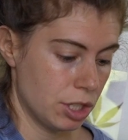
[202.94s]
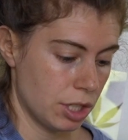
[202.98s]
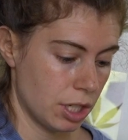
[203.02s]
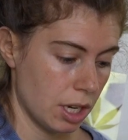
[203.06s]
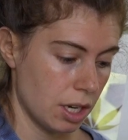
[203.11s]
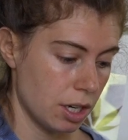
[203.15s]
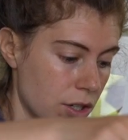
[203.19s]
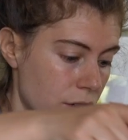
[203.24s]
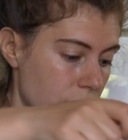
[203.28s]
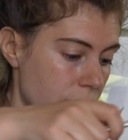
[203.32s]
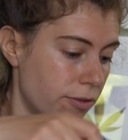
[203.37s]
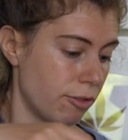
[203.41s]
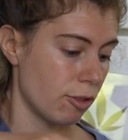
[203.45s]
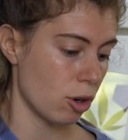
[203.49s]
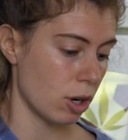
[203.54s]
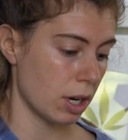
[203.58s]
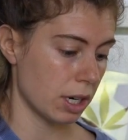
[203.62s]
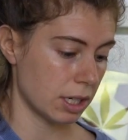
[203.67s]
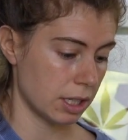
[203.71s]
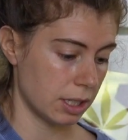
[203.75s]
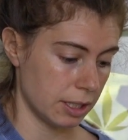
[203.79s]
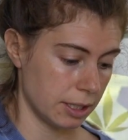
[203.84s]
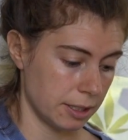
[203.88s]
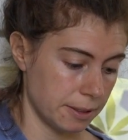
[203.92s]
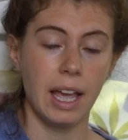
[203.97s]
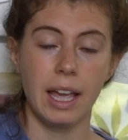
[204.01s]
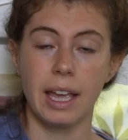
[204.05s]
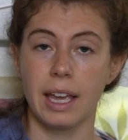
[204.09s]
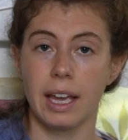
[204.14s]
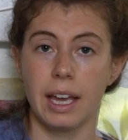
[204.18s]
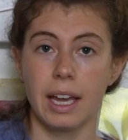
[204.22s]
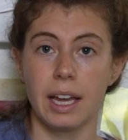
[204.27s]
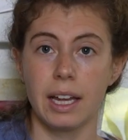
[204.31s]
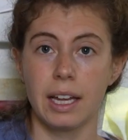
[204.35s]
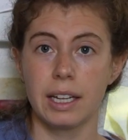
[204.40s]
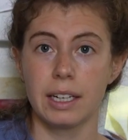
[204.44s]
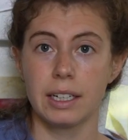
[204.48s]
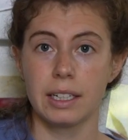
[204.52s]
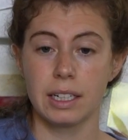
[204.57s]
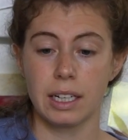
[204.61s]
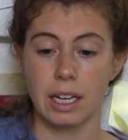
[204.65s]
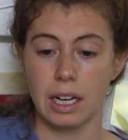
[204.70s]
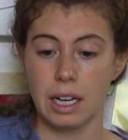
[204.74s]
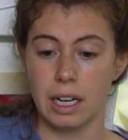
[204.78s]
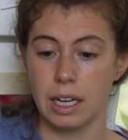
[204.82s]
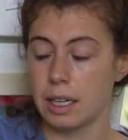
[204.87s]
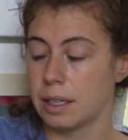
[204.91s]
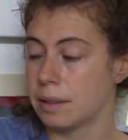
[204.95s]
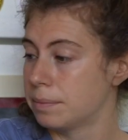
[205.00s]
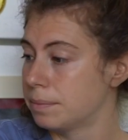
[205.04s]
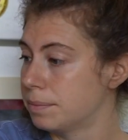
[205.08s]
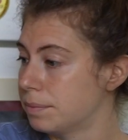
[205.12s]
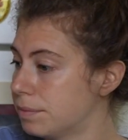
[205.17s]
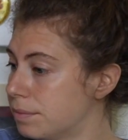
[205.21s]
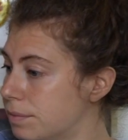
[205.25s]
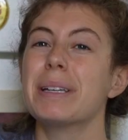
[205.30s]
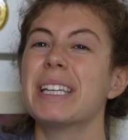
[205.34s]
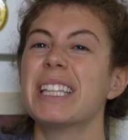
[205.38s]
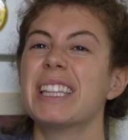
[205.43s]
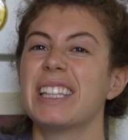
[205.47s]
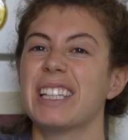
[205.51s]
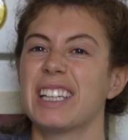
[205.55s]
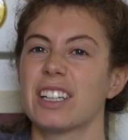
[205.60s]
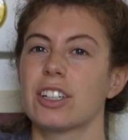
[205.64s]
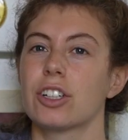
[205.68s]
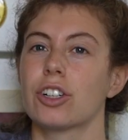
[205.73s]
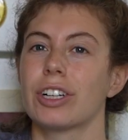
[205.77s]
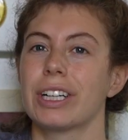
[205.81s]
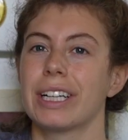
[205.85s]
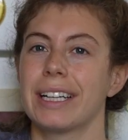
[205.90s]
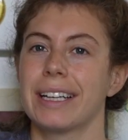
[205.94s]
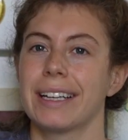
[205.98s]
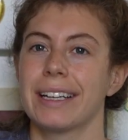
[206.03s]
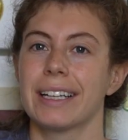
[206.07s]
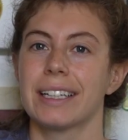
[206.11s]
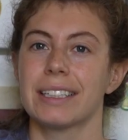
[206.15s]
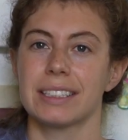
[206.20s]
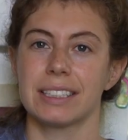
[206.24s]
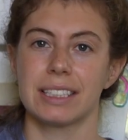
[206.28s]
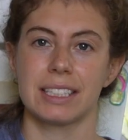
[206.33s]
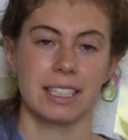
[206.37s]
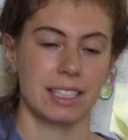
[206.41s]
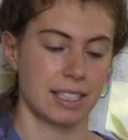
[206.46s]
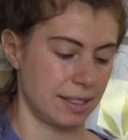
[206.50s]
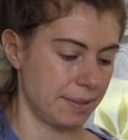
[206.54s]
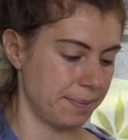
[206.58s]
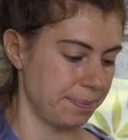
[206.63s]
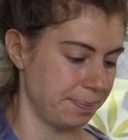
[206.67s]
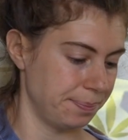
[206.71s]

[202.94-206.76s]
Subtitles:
just gonna use a fork and beat the ingredients.